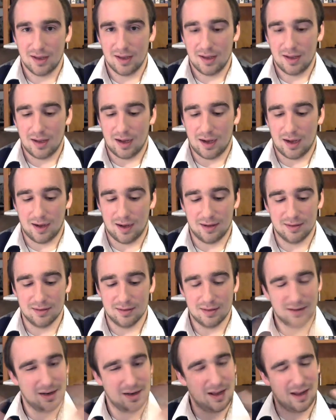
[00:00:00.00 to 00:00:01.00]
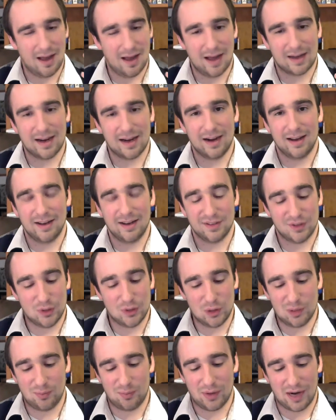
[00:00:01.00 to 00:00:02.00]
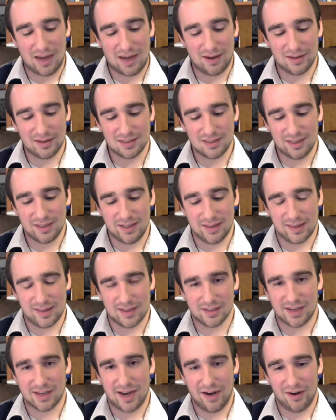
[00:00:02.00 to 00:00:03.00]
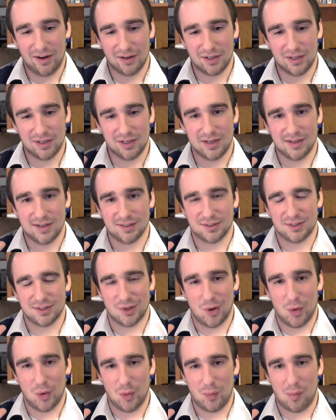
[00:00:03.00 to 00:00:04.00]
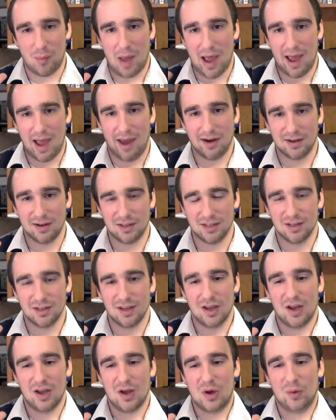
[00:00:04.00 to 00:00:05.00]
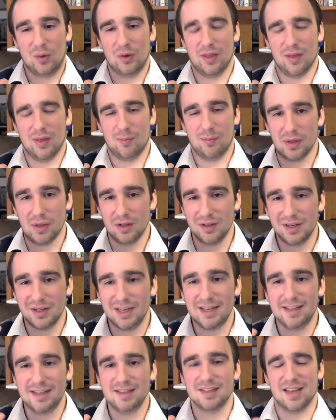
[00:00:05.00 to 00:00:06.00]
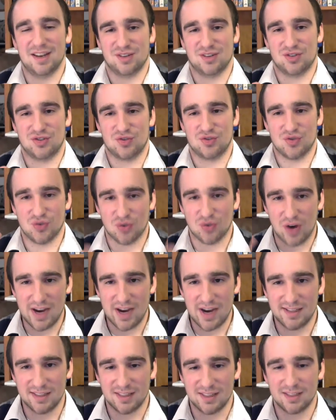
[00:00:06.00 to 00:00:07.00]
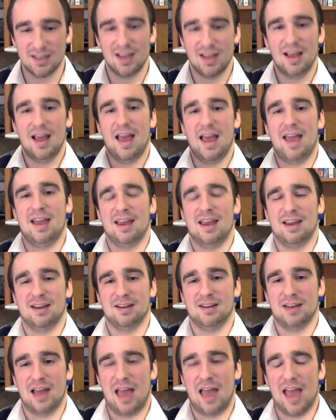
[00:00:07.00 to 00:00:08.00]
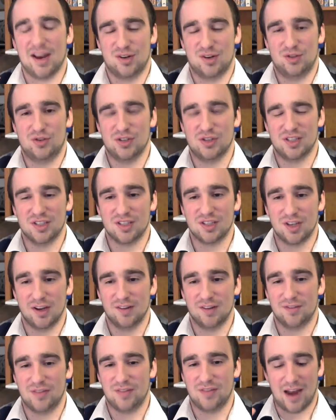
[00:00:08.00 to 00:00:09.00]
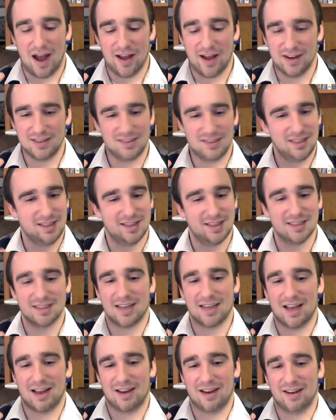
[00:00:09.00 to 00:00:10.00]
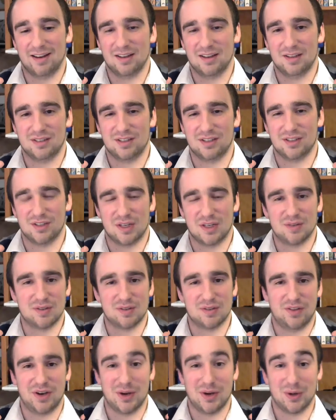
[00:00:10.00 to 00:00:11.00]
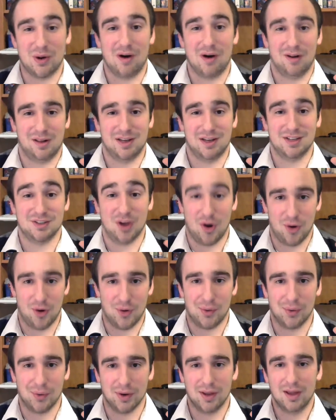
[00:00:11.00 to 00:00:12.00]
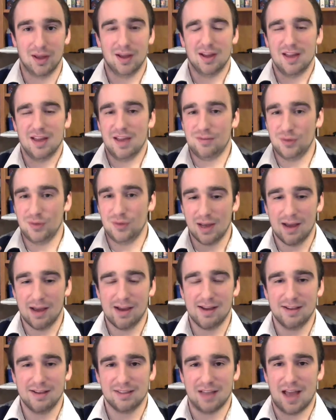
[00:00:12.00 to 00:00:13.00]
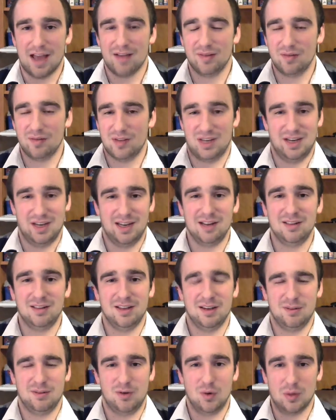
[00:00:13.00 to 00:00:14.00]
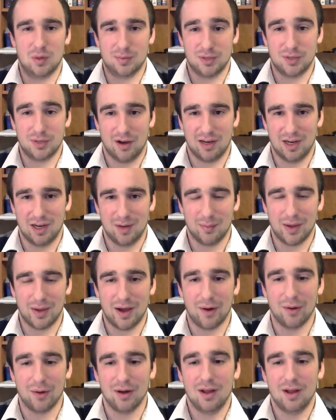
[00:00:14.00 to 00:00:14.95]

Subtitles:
Uh, I kind of hate to do it, but honestly, this character is so packed with abilities and traits and extra stuff that honestly, this guy deserves a video all on his own. If you guys have even an inkling of who I'm talking about,